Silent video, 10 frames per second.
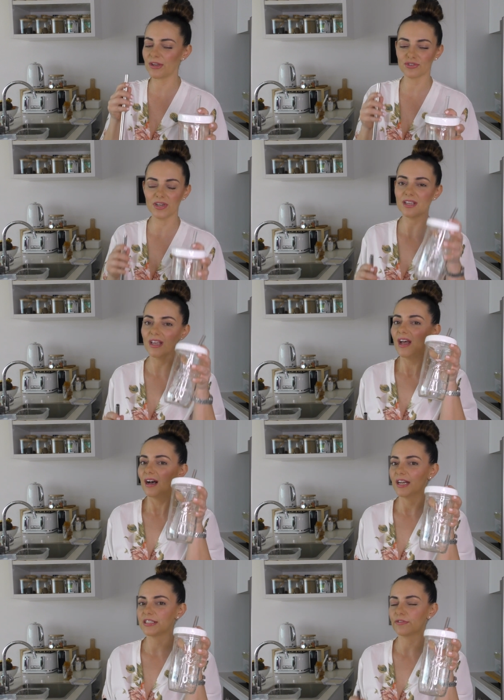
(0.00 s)
I drink.
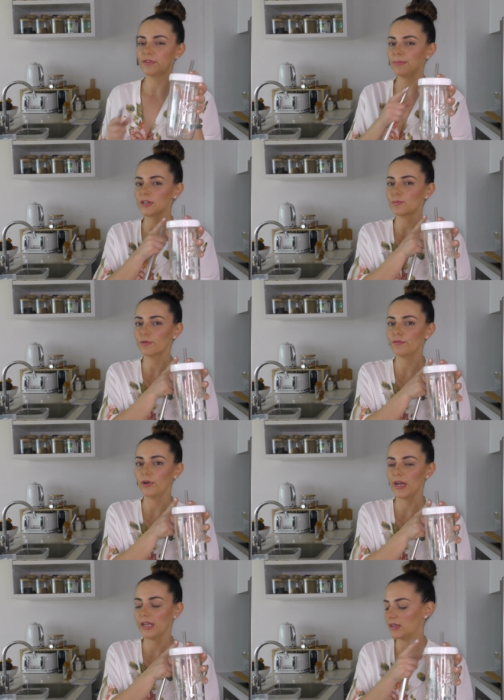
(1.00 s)
I definitely much
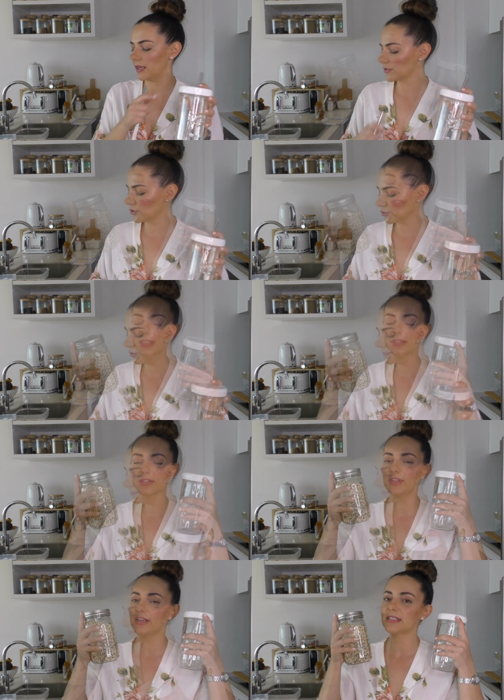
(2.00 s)
prefer a glass straw.
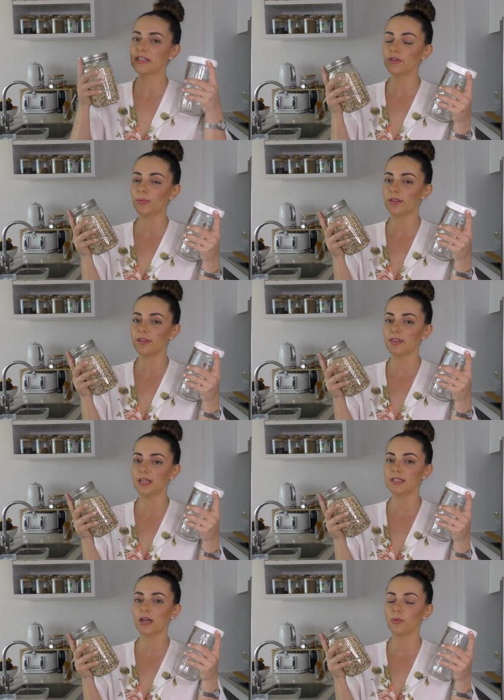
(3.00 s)
So that is definitely one of the
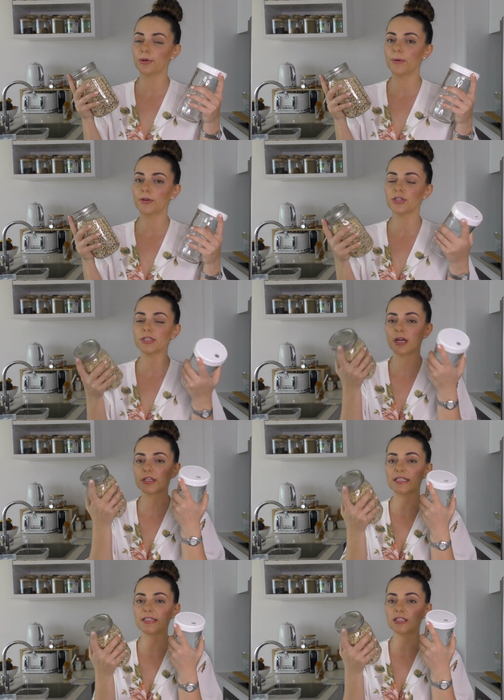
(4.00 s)
things that I wouldn't purchase.
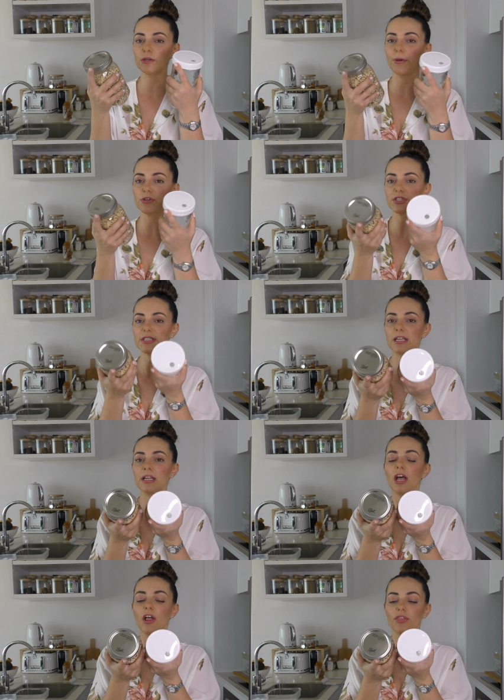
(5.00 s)
I'd stick to
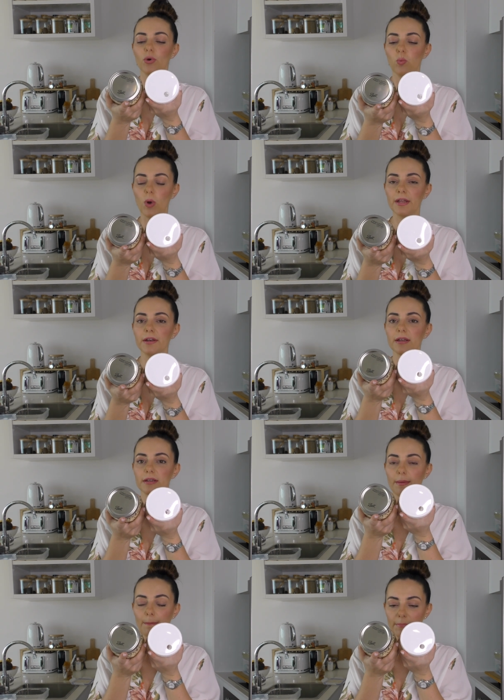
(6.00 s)
purchasing the one
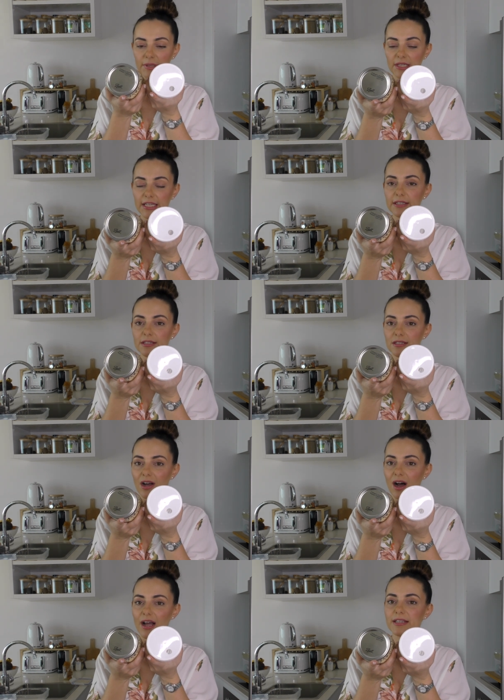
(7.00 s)
lid
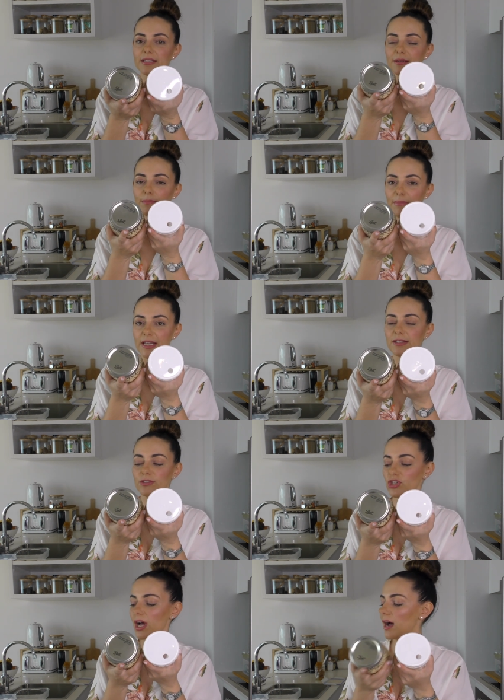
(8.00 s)
size
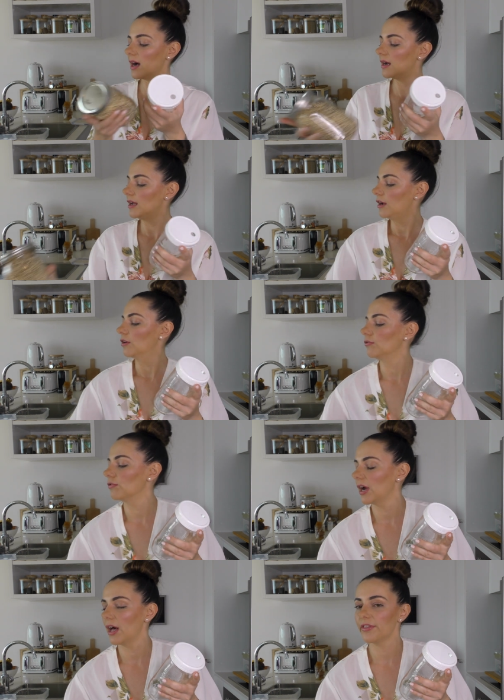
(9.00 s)
mason jar
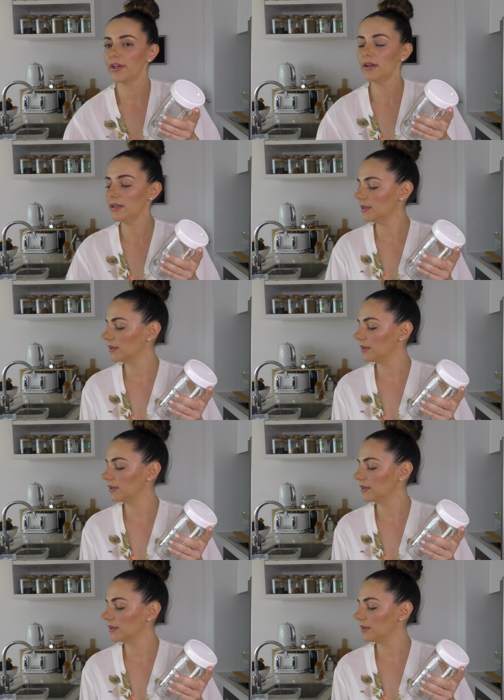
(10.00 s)
rather